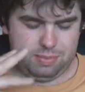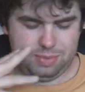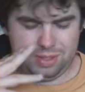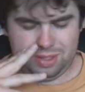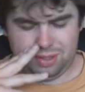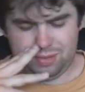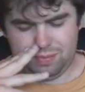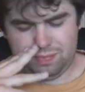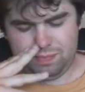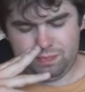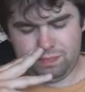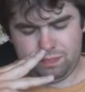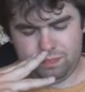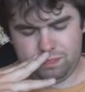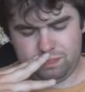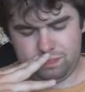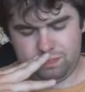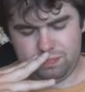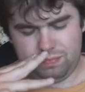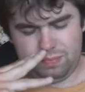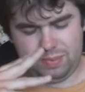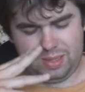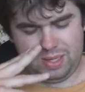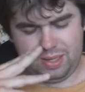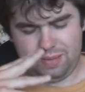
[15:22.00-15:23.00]
it,
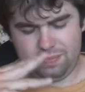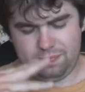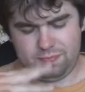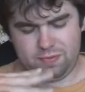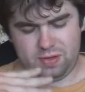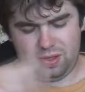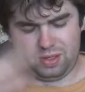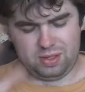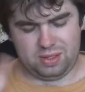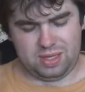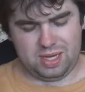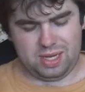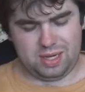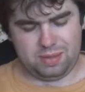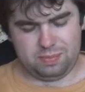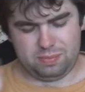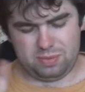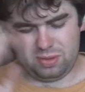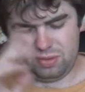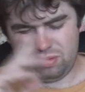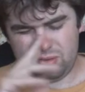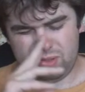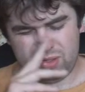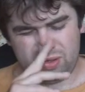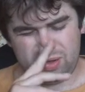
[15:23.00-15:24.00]
I
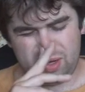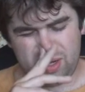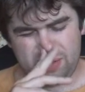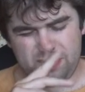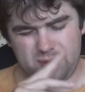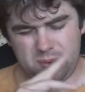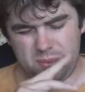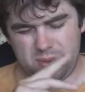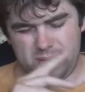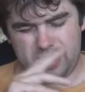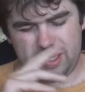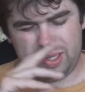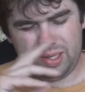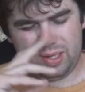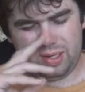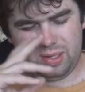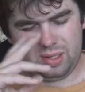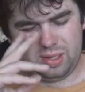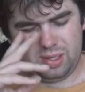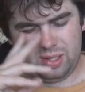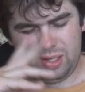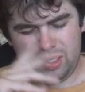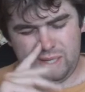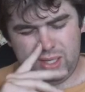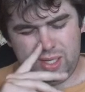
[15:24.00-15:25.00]
am so sorry, everyone.
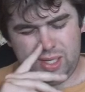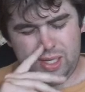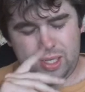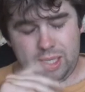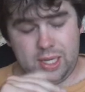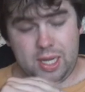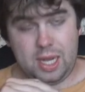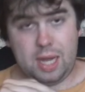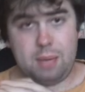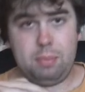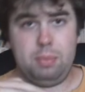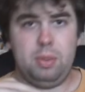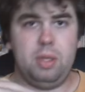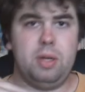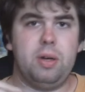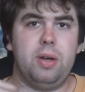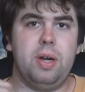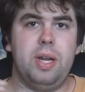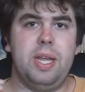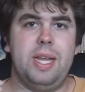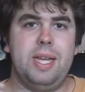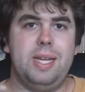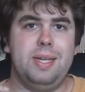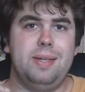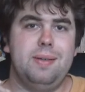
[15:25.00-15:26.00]
I'm
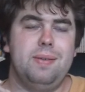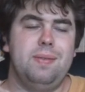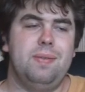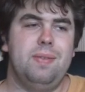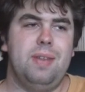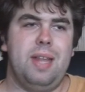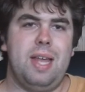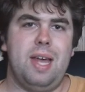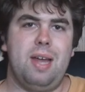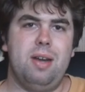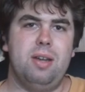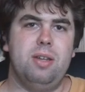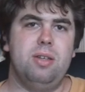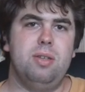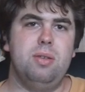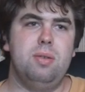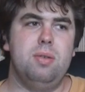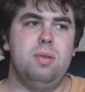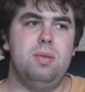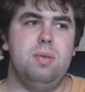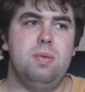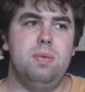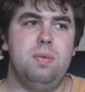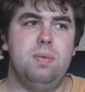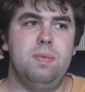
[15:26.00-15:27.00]
learning how to
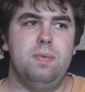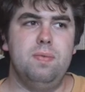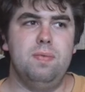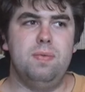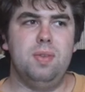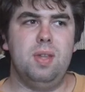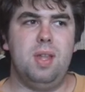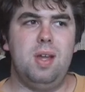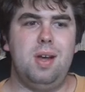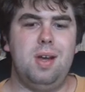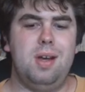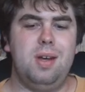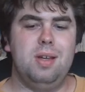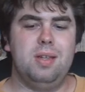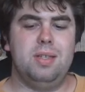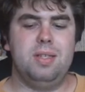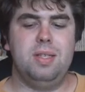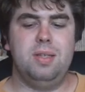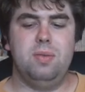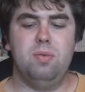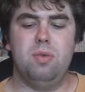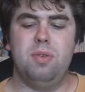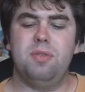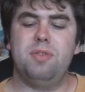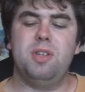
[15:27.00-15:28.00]
do
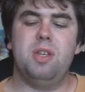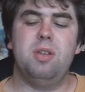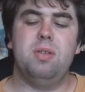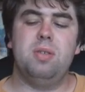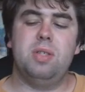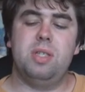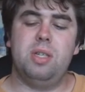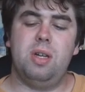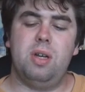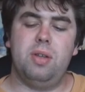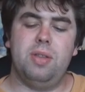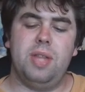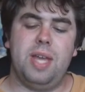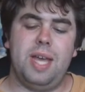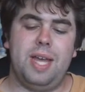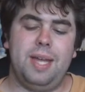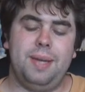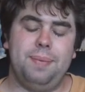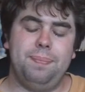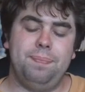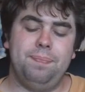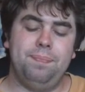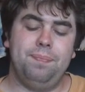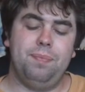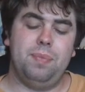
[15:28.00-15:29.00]
vlogs and reviews and all
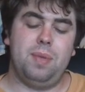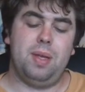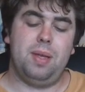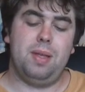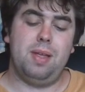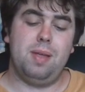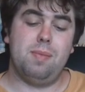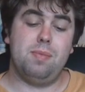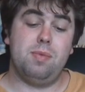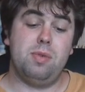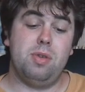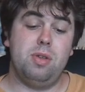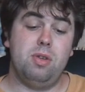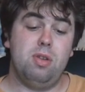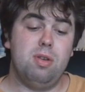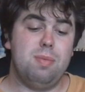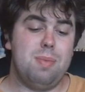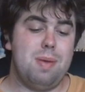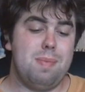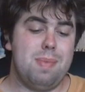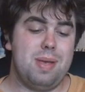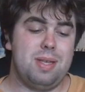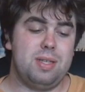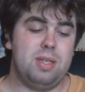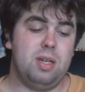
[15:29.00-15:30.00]
that. I'm
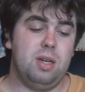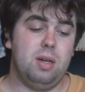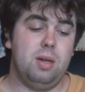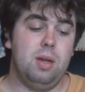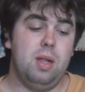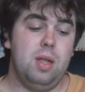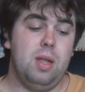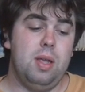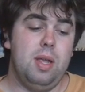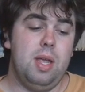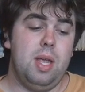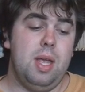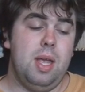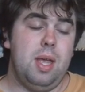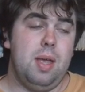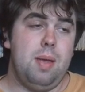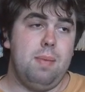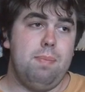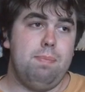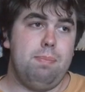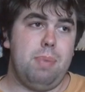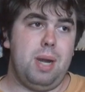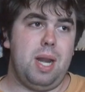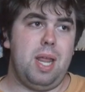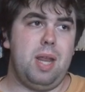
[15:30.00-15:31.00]
doing my best here.
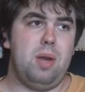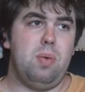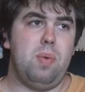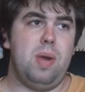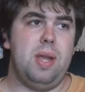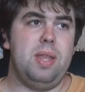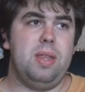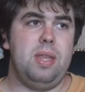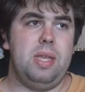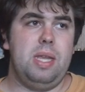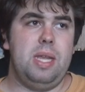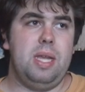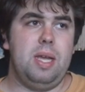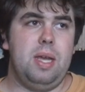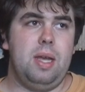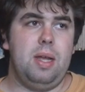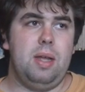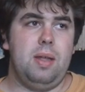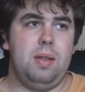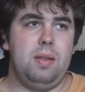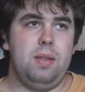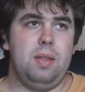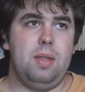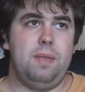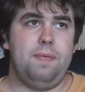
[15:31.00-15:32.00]
But anyway,
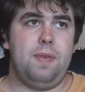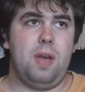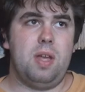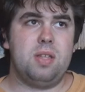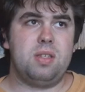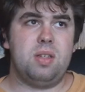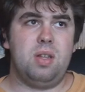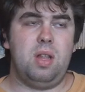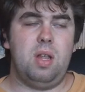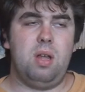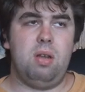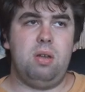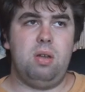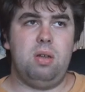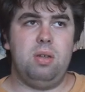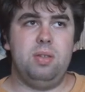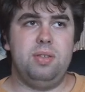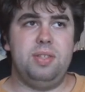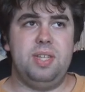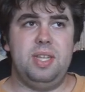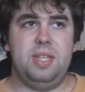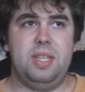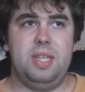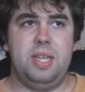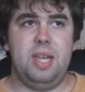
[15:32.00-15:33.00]
the fossil
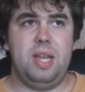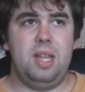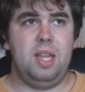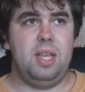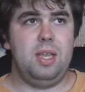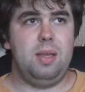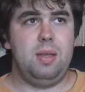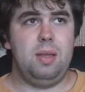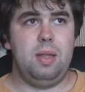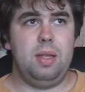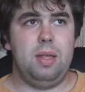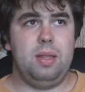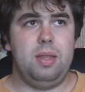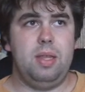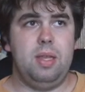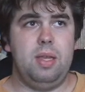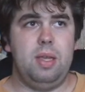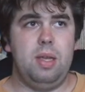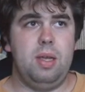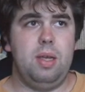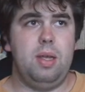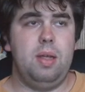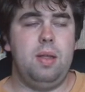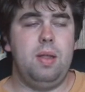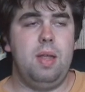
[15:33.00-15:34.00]
halls at
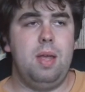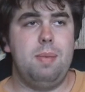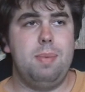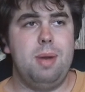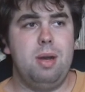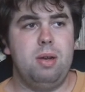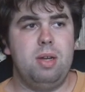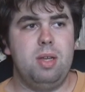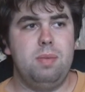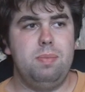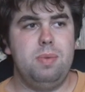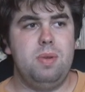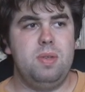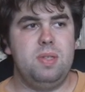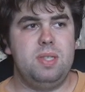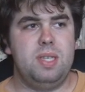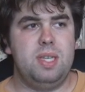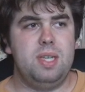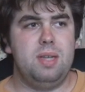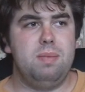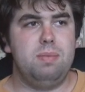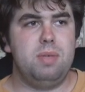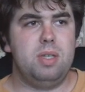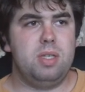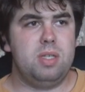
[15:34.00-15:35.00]
the American
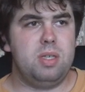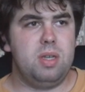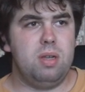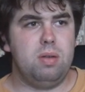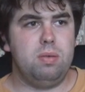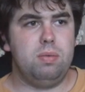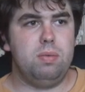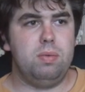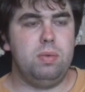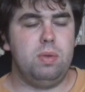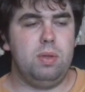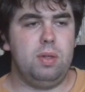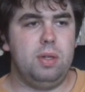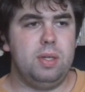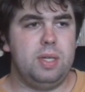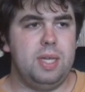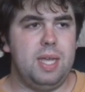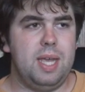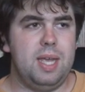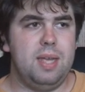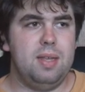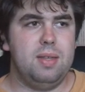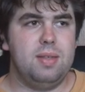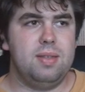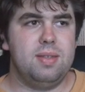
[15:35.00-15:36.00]
Museum just don't
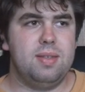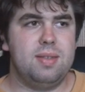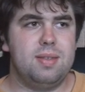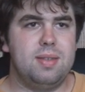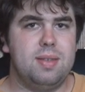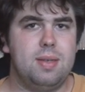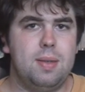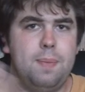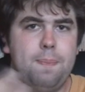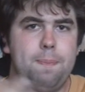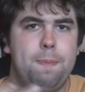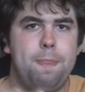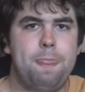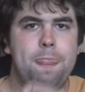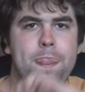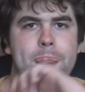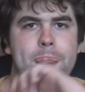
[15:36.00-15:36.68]
look as,